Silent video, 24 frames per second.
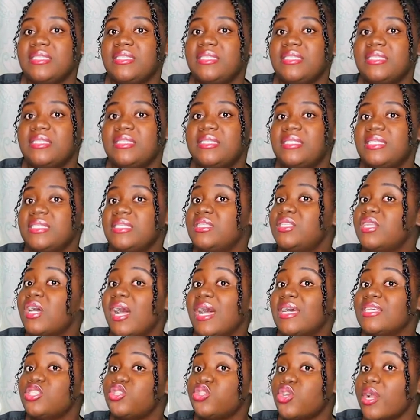it is still
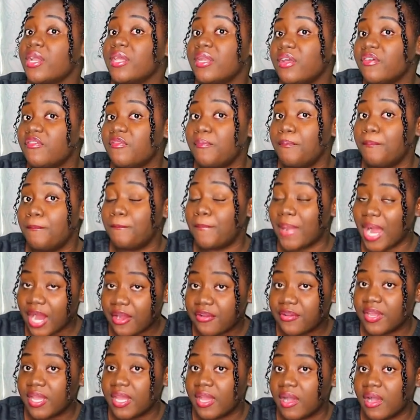not a strong enough
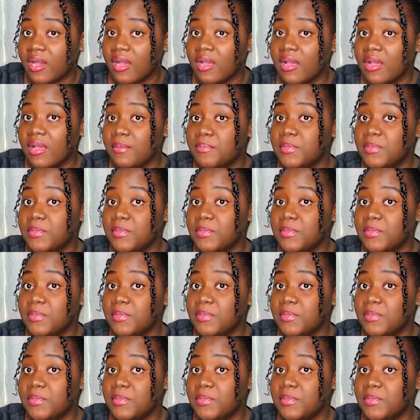barrier